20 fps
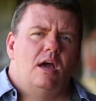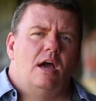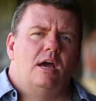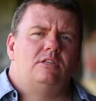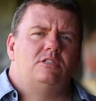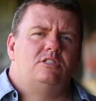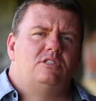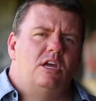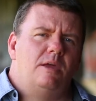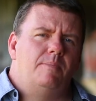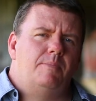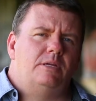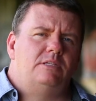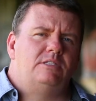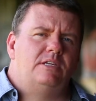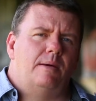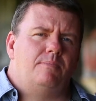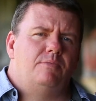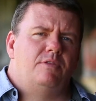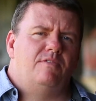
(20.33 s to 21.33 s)
A deeper
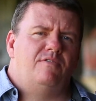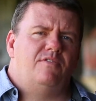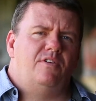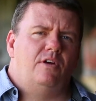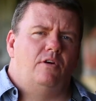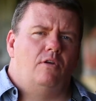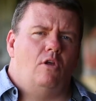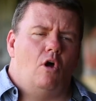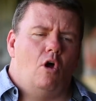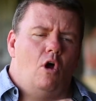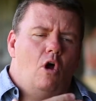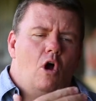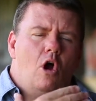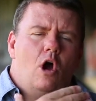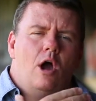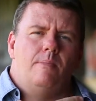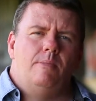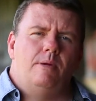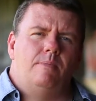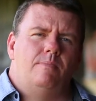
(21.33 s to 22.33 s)
depth of field,
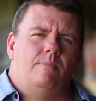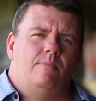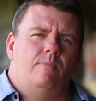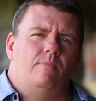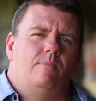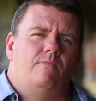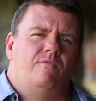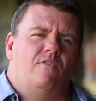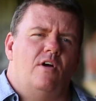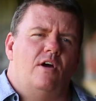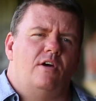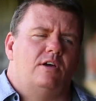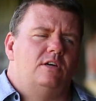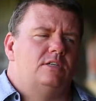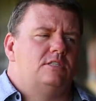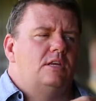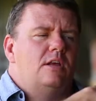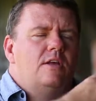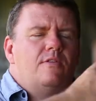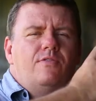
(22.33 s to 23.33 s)
I'm in
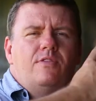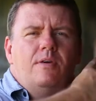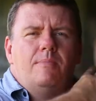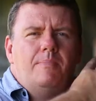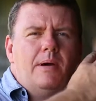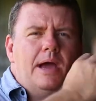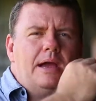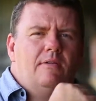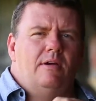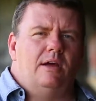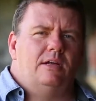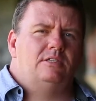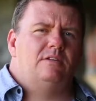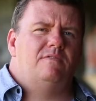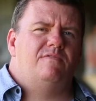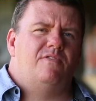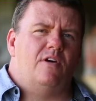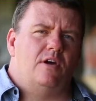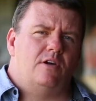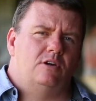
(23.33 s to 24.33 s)
focus, the background's
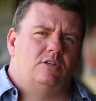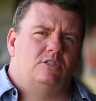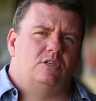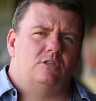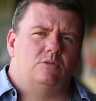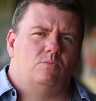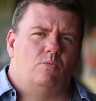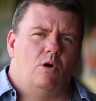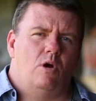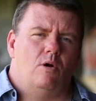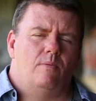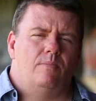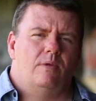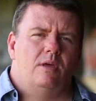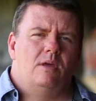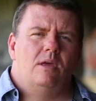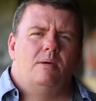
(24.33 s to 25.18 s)
in focus as well.